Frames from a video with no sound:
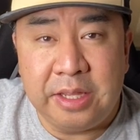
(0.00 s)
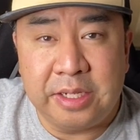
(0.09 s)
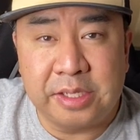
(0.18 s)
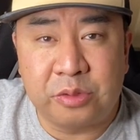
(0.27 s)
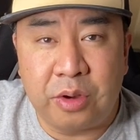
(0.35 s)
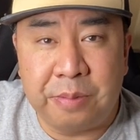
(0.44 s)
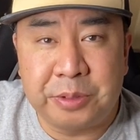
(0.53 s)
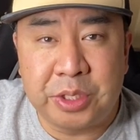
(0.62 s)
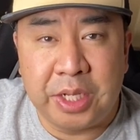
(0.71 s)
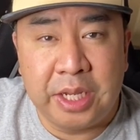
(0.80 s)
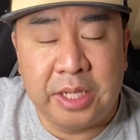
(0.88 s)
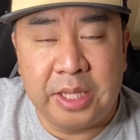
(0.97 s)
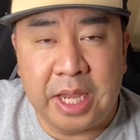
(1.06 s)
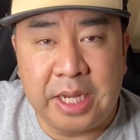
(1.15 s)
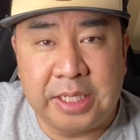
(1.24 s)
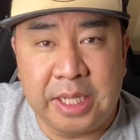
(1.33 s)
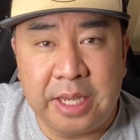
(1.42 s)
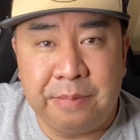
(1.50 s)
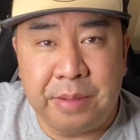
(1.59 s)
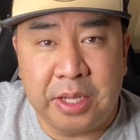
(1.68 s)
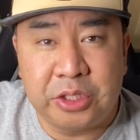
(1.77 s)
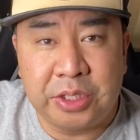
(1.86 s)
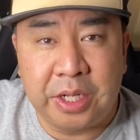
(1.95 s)
the description they did
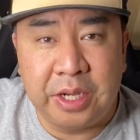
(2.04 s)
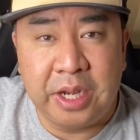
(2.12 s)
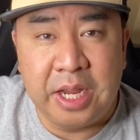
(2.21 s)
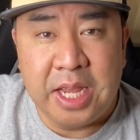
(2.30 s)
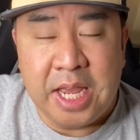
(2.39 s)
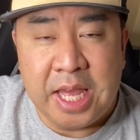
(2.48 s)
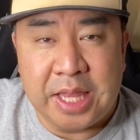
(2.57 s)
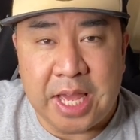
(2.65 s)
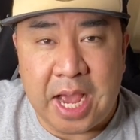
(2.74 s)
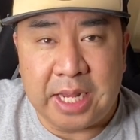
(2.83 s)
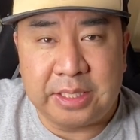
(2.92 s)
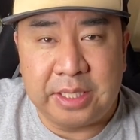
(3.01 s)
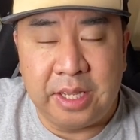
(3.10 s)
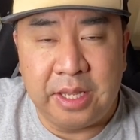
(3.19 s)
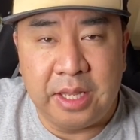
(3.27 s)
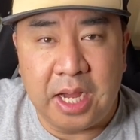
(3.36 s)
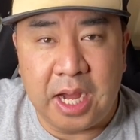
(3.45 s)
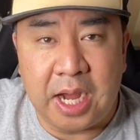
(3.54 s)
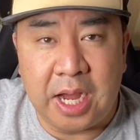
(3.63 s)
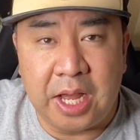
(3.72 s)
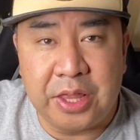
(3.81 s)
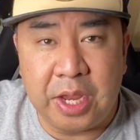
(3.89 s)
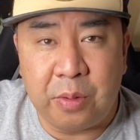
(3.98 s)
mention that
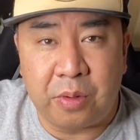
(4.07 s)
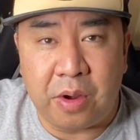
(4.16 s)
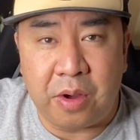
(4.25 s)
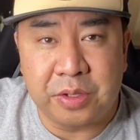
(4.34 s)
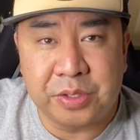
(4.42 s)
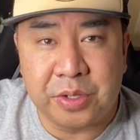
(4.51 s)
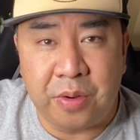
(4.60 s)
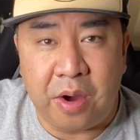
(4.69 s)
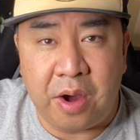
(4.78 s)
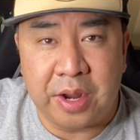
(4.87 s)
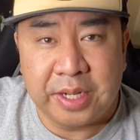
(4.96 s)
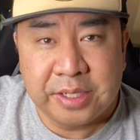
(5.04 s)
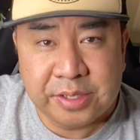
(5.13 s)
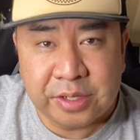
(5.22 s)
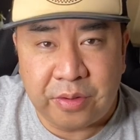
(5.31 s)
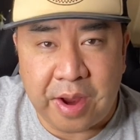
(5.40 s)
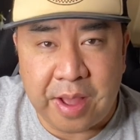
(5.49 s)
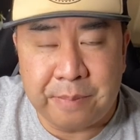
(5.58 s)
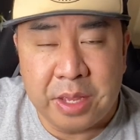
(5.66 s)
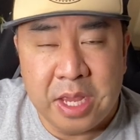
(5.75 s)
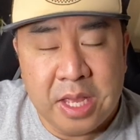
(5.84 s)
they were also on Instagram.